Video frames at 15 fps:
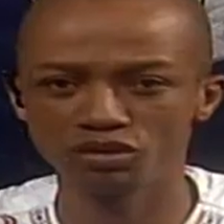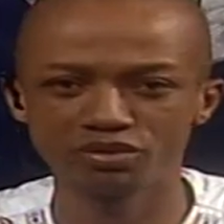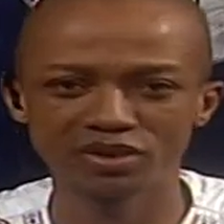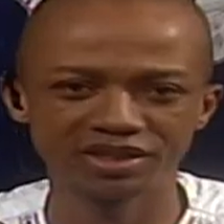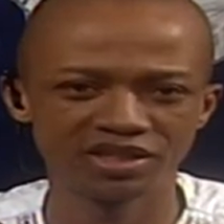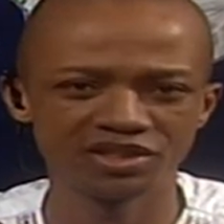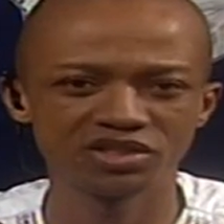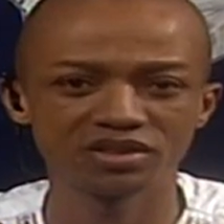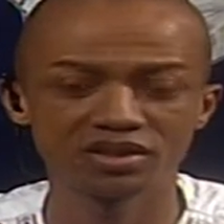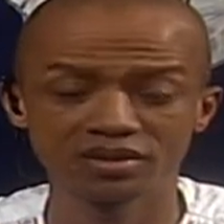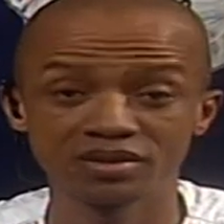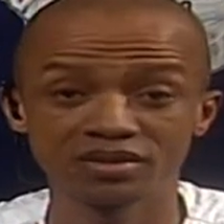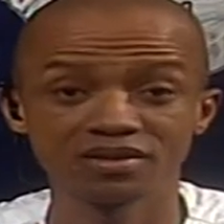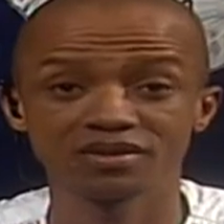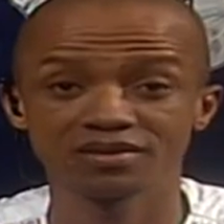
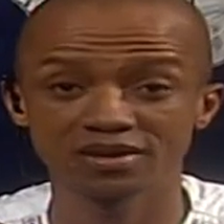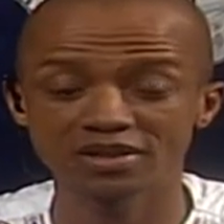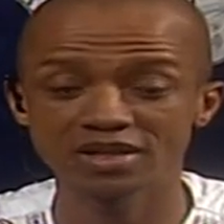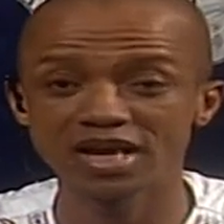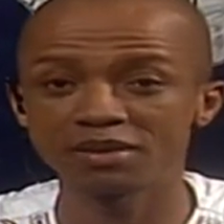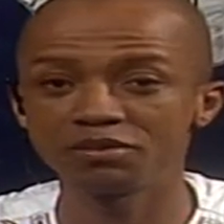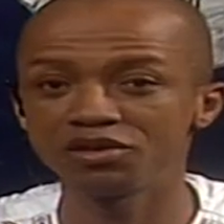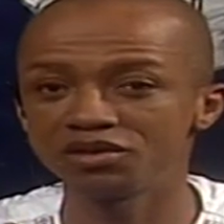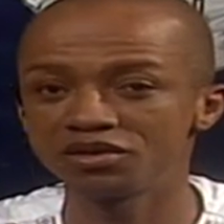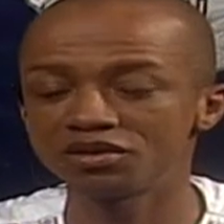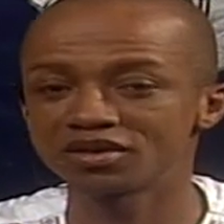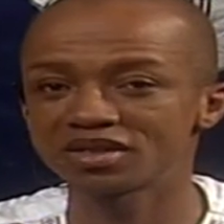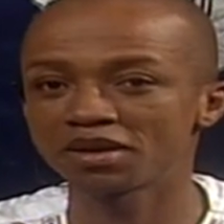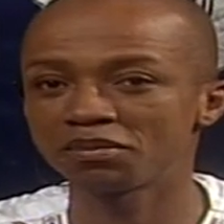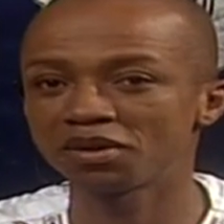practitioners, this is the time you need to
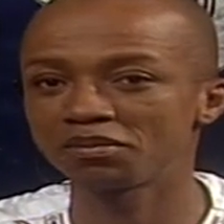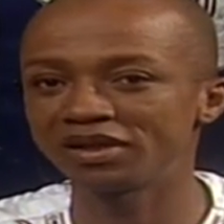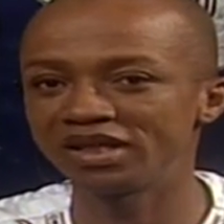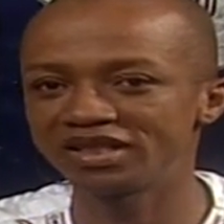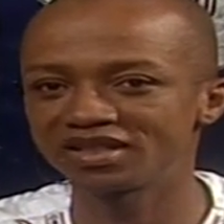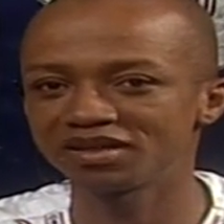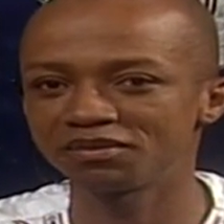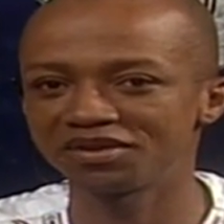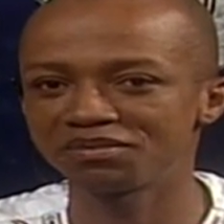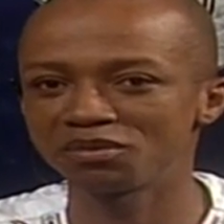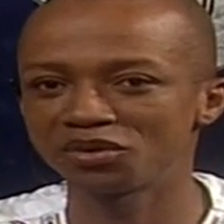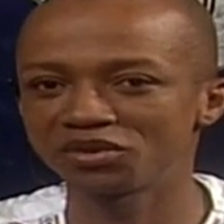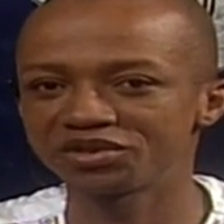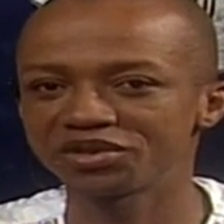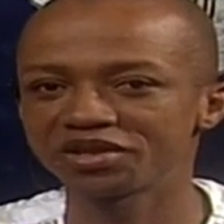step up a little bit
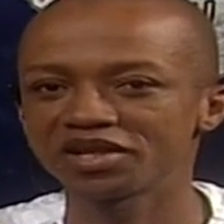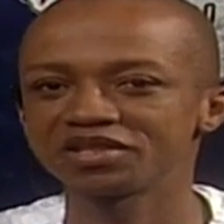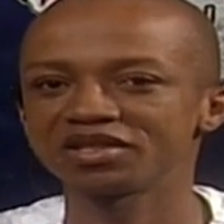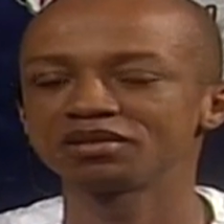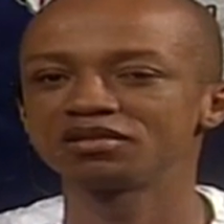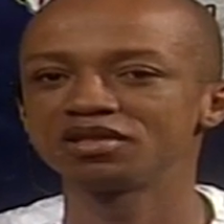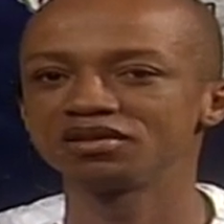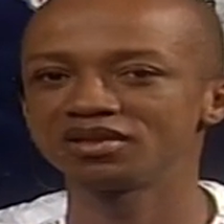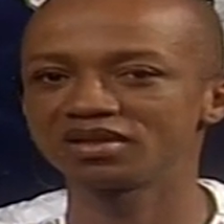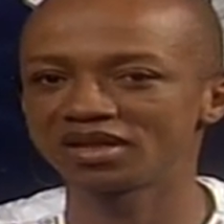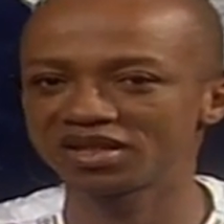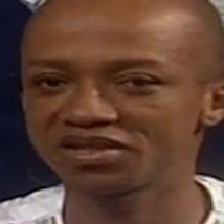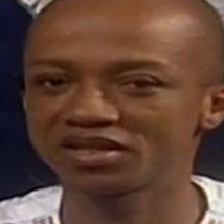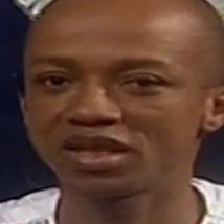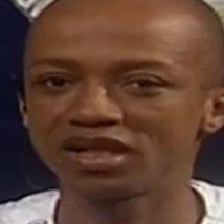more to catch up to
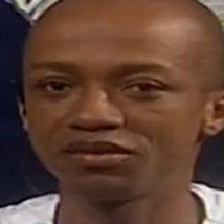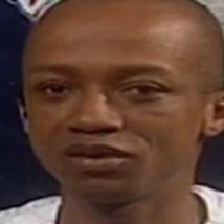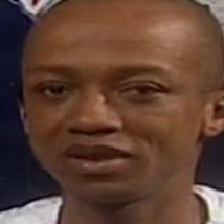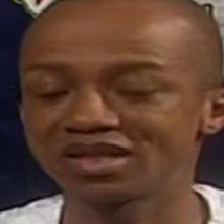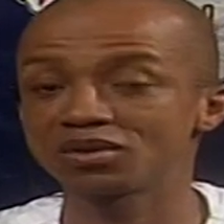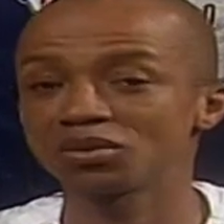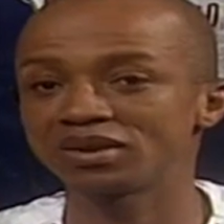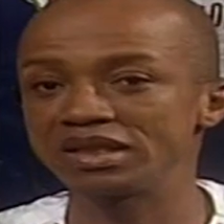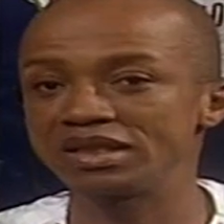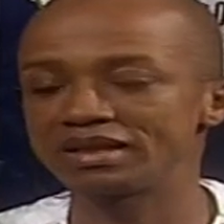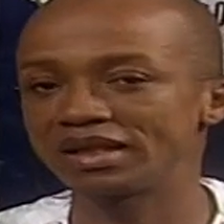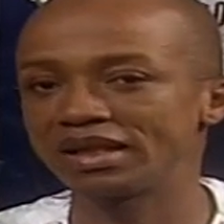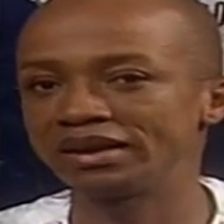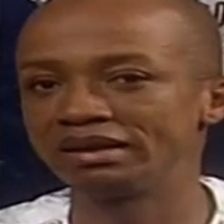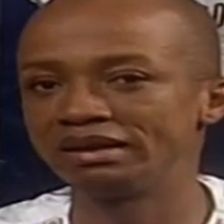international level. That's what he
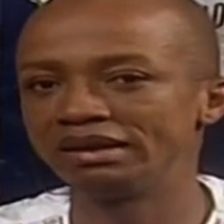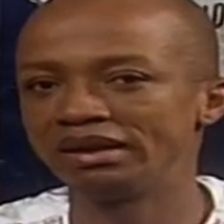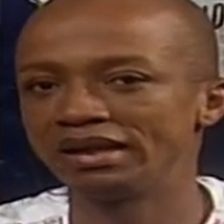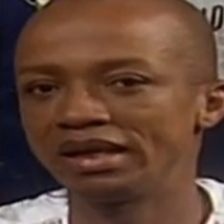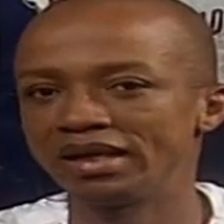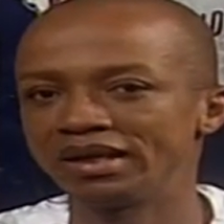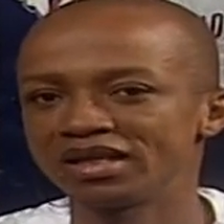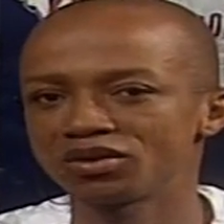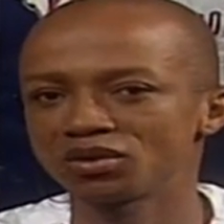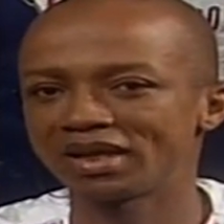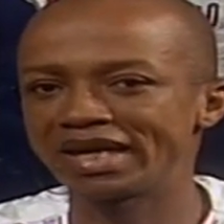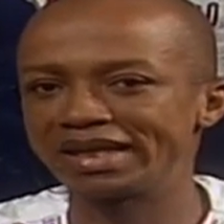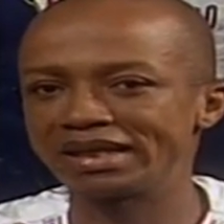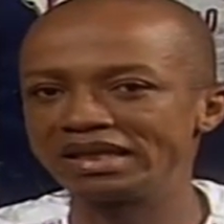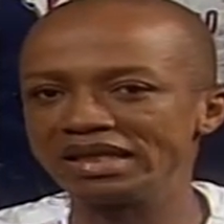said, and that's what
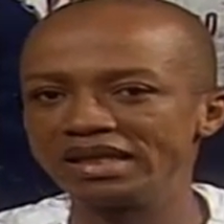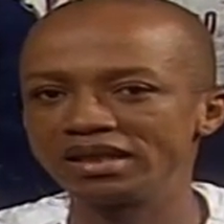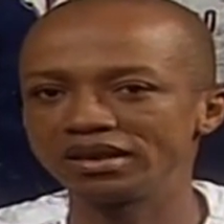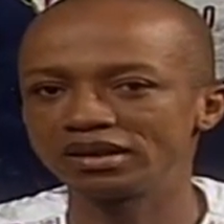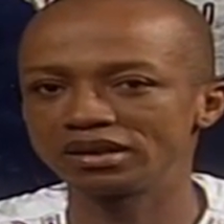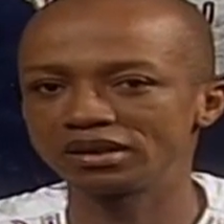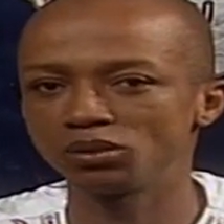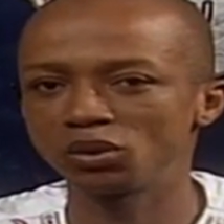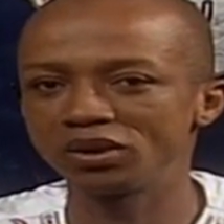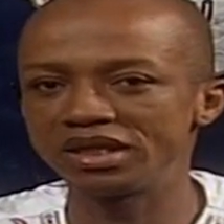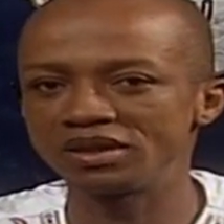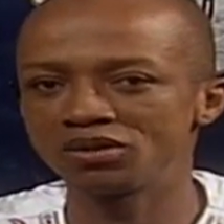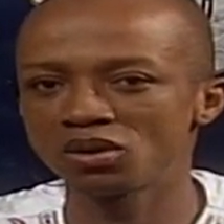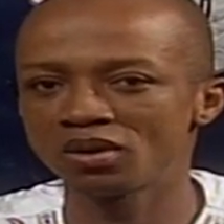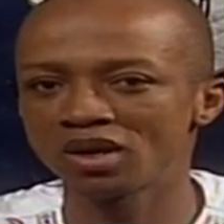I gleaned. We
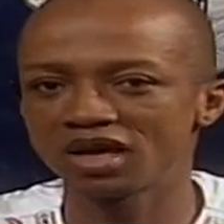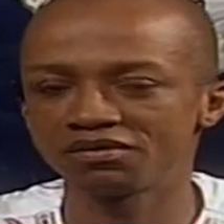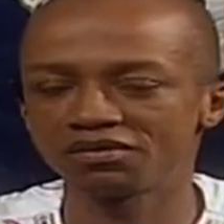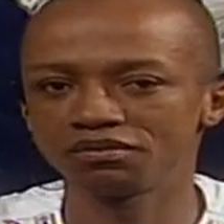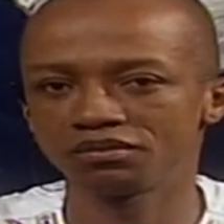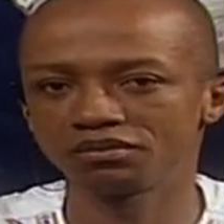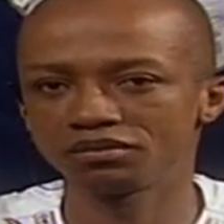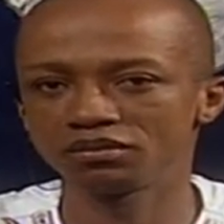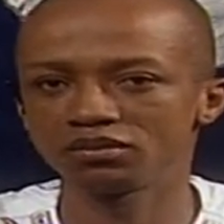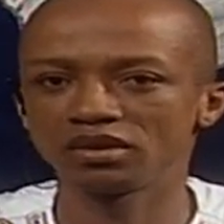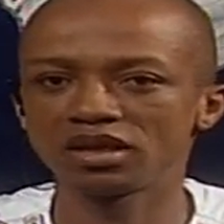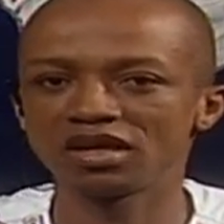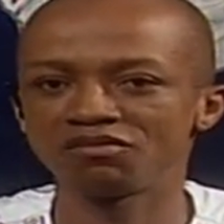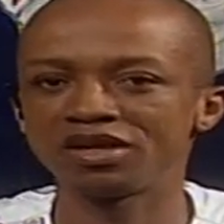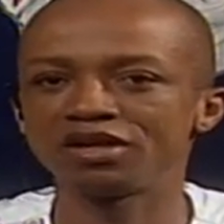don't have
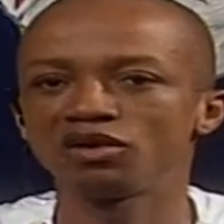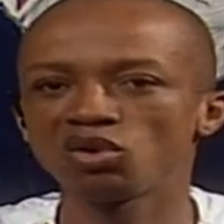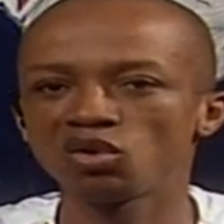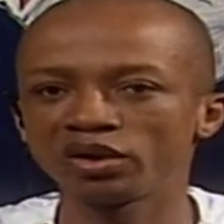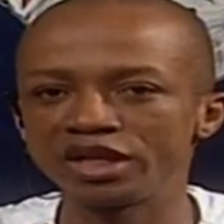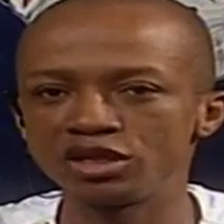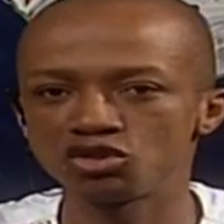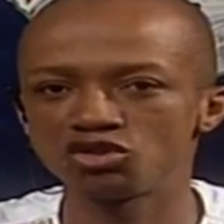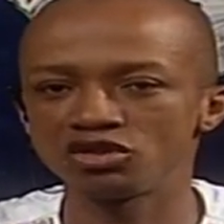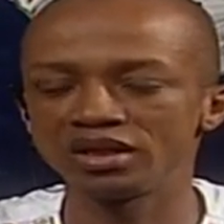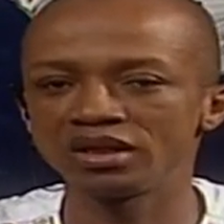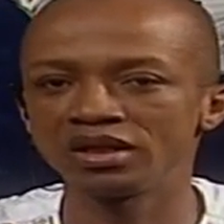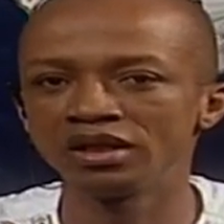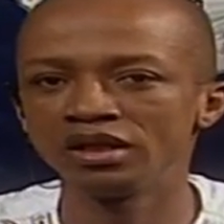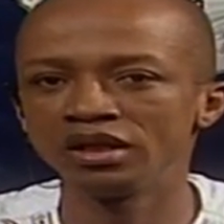a very long history
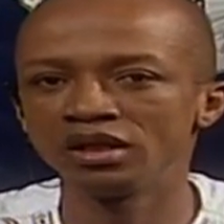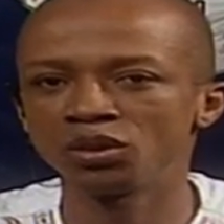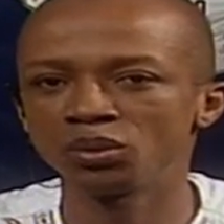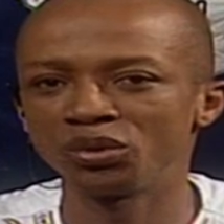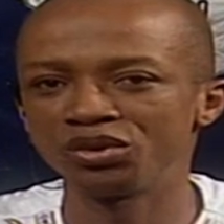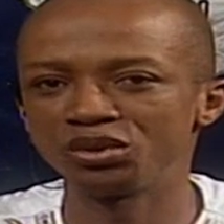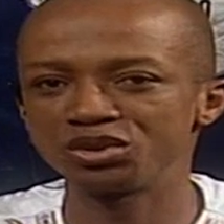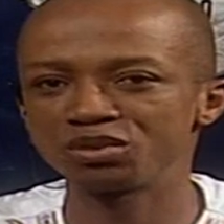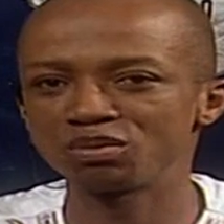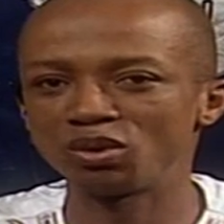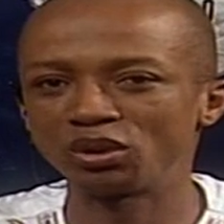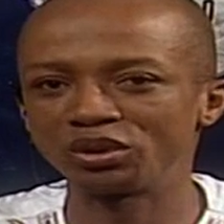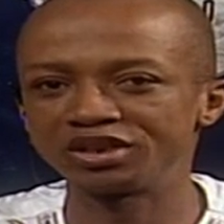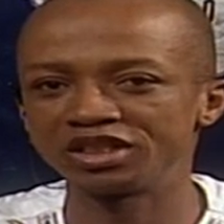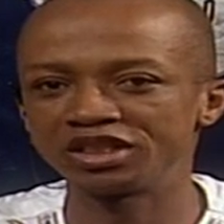with those
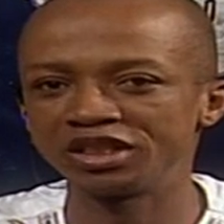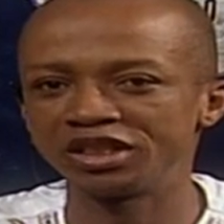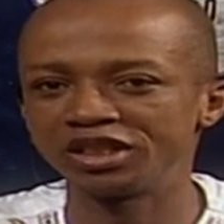sports.